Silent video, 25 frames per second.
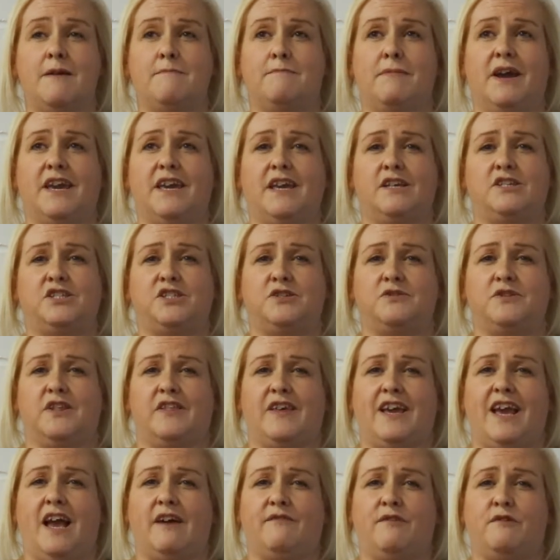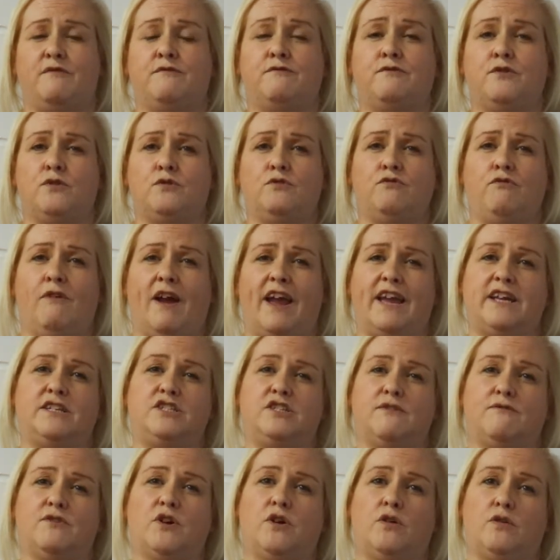making sure that they have a full
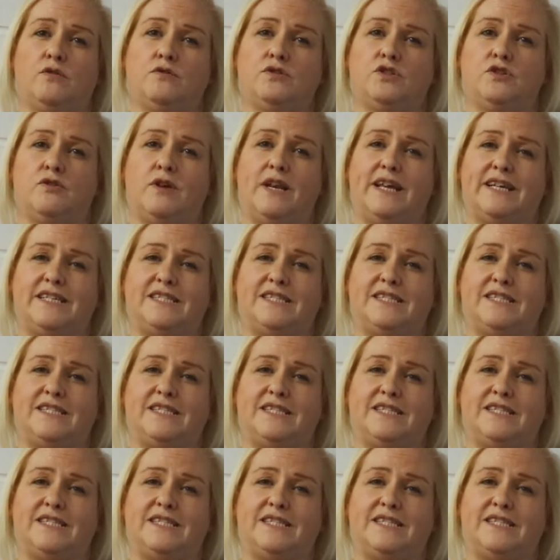range of cultural